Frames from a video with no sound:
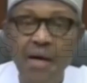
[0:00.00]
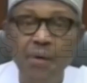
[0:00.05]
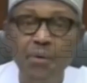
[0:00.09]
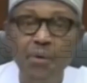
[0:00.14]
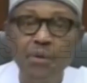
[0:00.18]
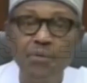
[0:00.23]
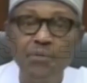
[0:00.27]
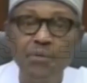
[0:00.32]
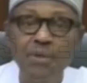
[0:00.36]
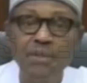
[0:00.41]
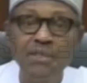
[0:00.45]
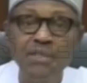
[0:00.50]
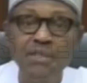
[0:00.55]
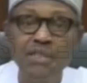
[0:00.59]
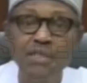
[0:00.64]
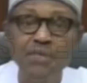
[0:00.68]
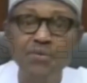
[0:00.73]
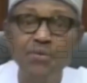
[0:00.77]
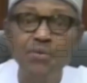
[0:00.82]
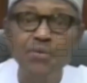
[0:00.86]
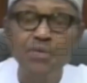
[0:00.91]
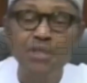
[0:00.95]
Government
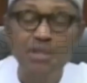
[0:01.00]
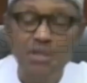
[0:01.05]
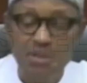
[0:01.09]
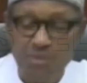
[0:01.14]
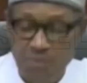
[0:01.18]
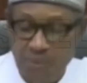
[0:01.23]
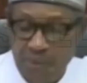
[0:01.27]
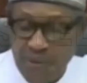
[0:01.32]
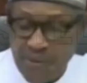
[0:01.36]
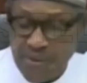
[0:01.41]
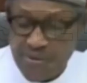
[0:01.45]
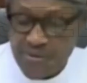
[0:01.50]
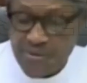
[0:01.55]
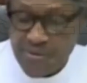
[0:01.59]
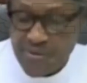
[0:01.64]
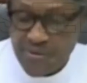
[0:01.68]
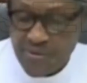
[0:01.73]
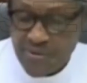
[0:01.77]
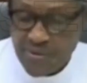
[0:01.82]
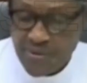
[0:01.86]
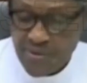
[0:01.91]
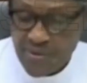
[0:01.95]
has put in
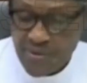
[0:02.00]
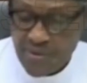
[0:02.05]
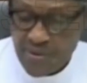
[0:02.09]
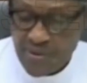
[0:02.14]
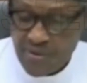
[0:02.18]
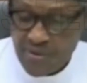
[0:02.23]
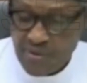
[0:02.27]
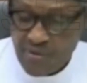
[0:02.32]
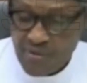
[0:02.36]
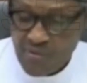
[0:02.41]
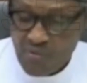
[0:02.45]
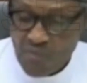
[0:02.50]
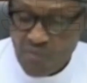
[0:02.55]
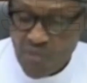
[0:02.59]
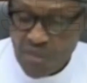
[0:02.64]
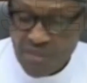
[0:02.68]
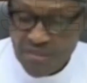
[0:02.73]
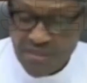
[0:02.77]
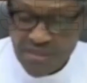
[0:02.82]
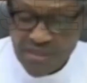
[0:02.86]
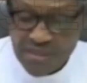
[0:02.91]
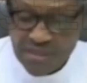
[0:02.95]
place
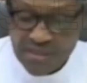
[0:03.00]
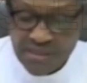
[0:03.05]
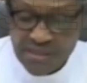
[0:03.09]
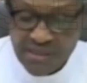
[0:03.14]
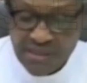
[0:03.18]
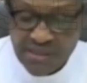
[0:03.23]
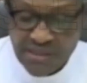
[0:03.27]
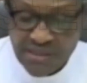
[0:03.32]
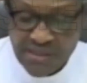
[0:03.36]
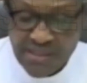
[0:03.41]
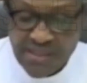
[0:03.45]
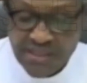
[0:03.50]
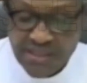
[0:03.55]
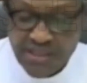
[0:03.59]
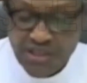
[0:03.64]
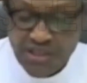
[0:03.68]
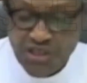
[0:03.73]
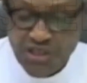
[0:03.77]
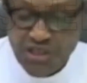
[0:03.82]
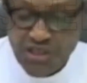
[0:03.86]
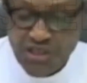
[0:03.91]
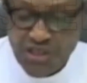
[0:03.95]
measures
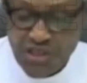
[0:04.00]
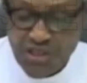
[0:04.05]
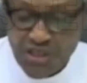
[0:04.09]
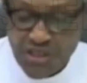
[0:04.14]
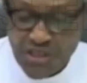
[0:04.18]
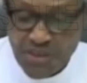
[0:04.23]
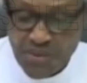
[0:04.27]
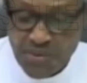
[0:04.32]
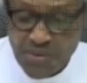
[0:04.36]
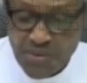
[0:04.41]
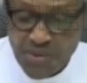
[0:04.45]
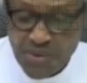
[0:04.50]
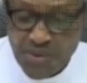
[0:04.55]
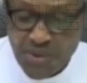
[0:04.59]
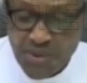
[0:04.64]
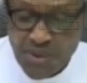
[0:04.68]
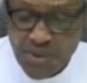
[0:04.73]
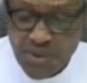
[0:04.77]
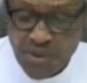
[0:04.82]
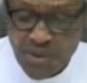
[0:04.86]
and initiatives